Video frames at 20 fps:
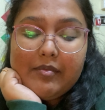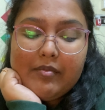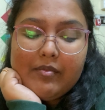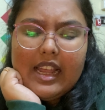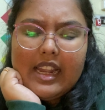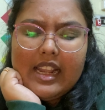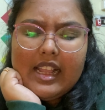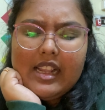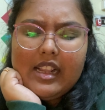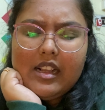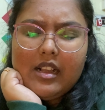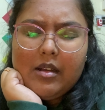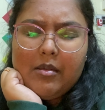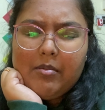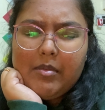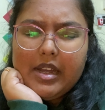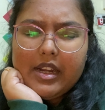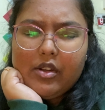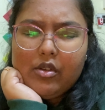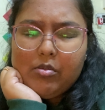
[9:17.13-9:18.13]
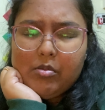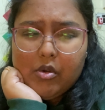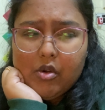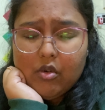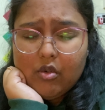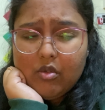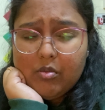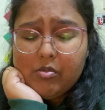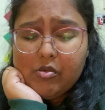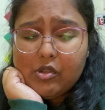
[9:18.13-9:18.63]
And I'll come back
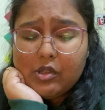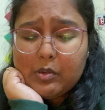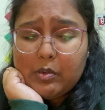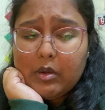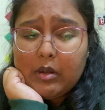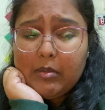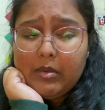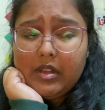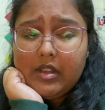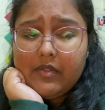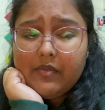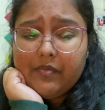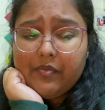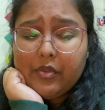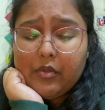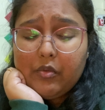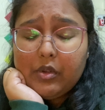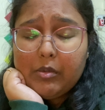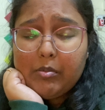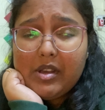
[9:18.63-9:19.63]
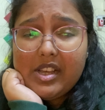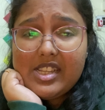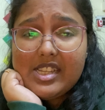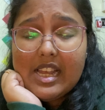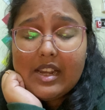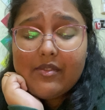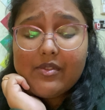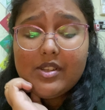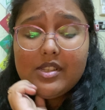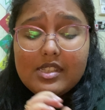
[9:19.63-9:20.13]
tomorrow most probably with my
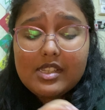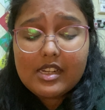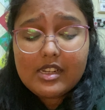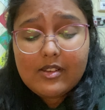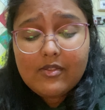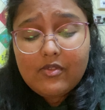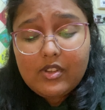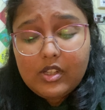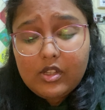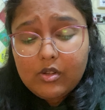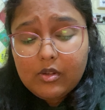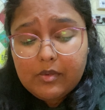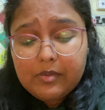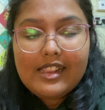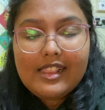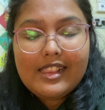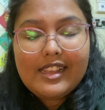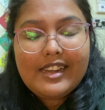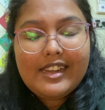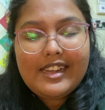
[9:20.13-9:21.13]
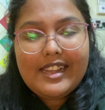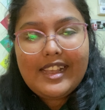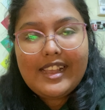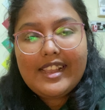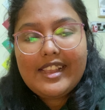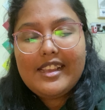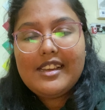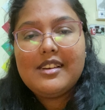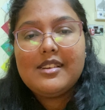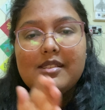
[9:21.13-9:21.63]
January setup video. Till then,
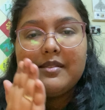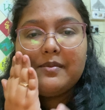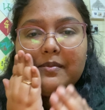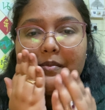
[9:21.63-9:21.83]
take care.